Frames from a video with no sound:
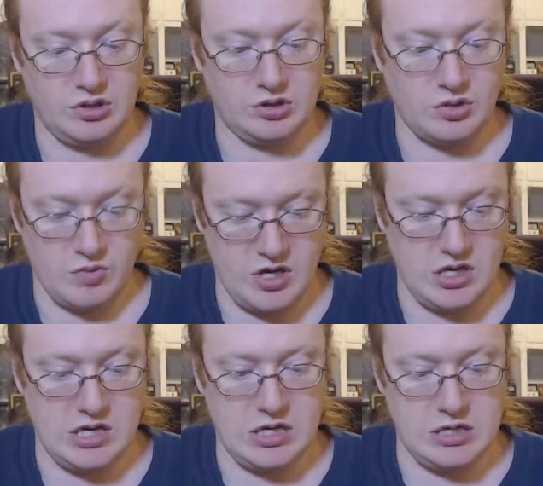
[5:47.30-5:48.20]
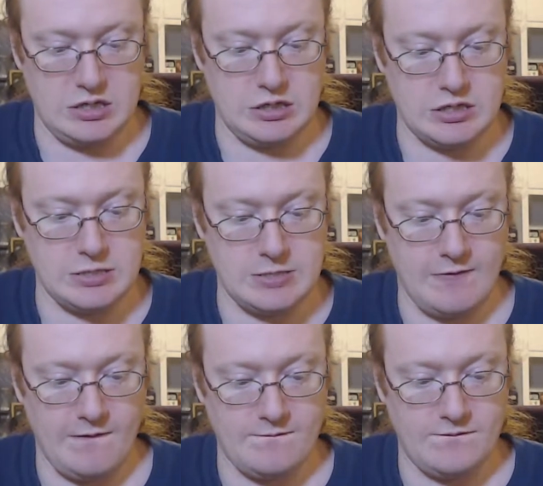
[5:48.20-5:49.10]
3,
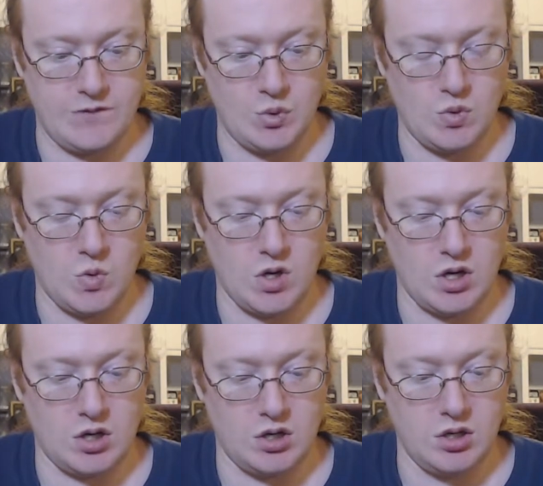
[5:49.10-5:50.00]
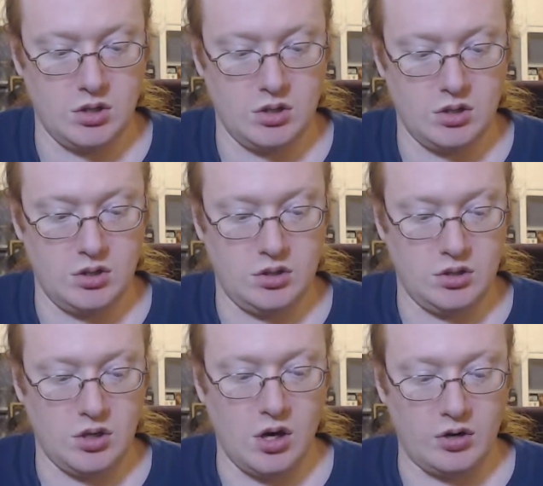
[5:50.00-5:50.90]
4.
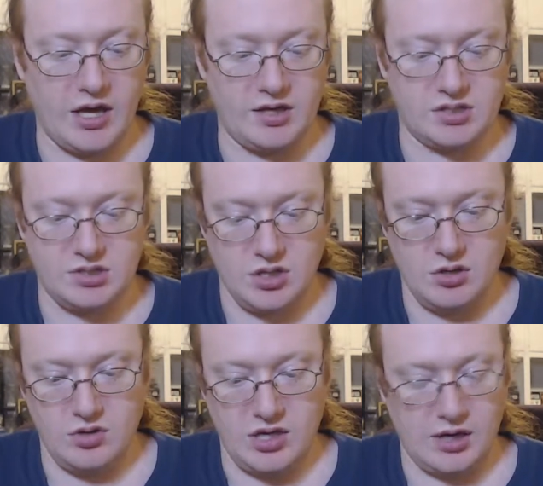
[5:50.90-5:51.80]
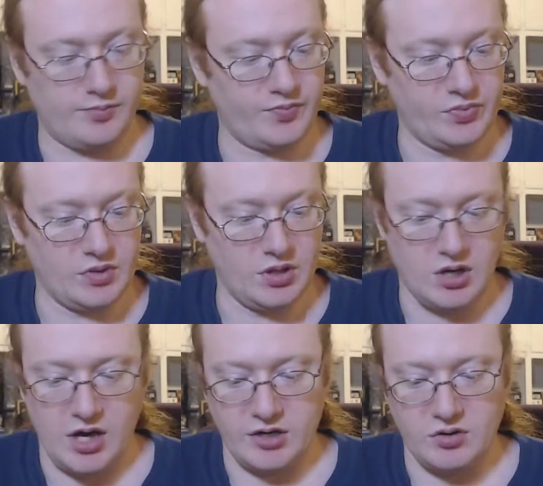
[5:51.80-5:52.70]
Okay, so yeah.
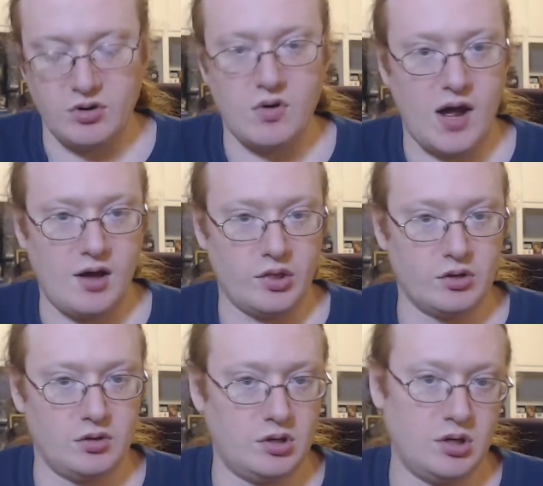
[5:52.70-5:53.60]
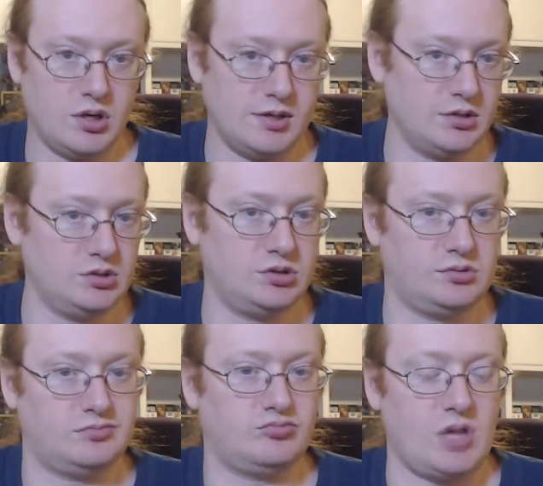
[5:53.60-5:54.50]
I don't know how they're gonna
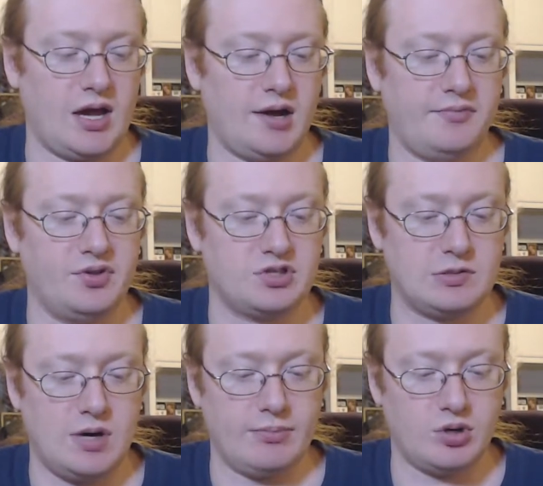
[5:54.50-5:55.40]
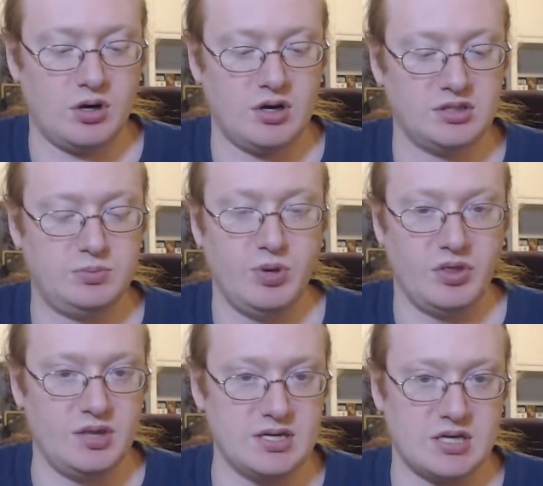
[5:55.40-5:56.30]
have the swap cards, but
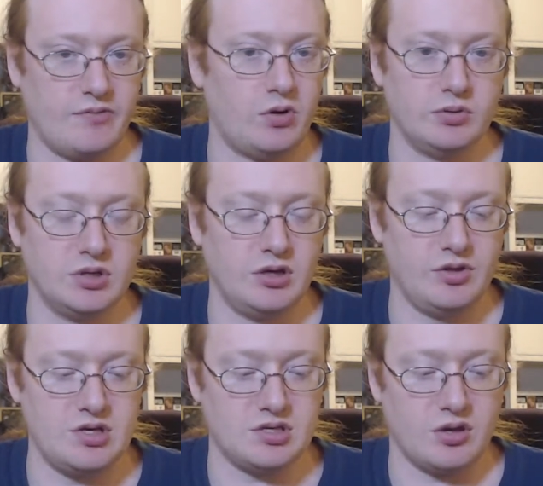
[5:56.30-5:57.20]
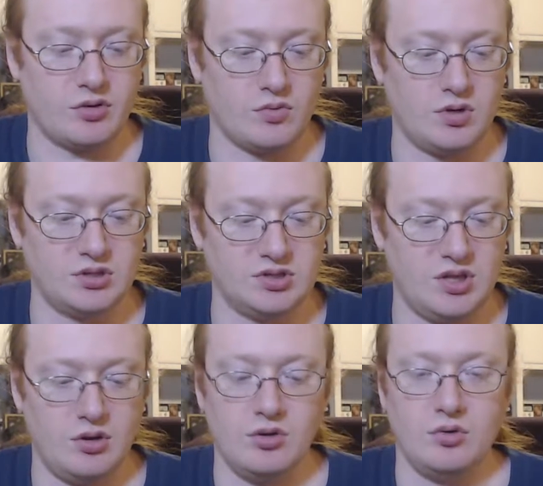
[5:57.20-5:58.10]
these have these other ones, the
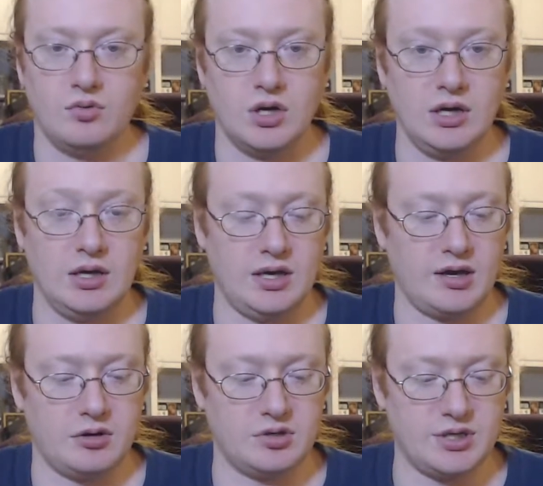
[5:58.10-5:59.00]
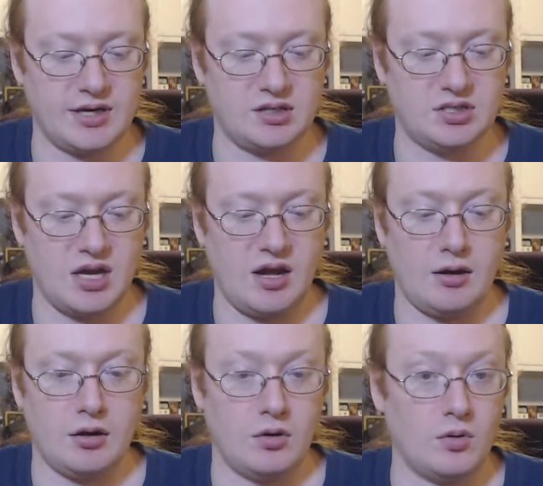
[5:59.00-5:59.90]
new encounter decks,
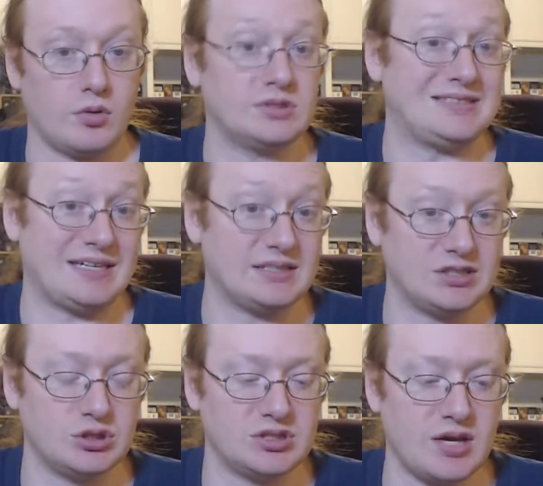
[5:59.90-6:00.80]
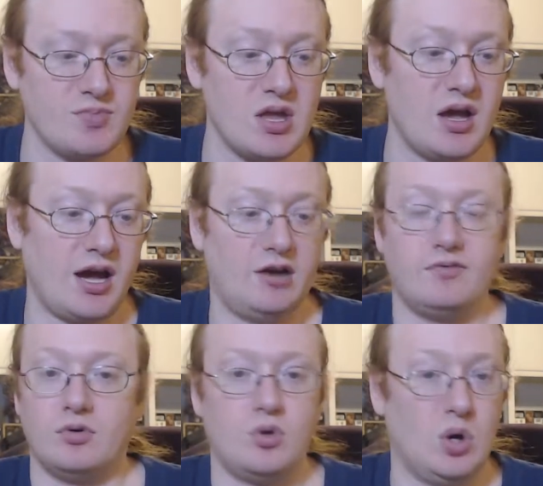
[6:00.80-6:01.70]
or sets I should say, have
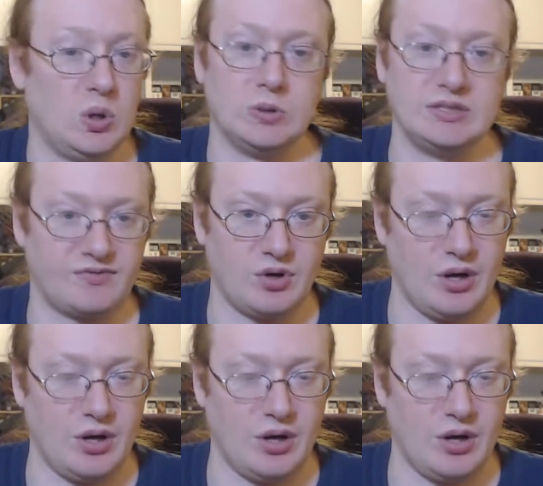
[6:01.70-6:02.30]
whole different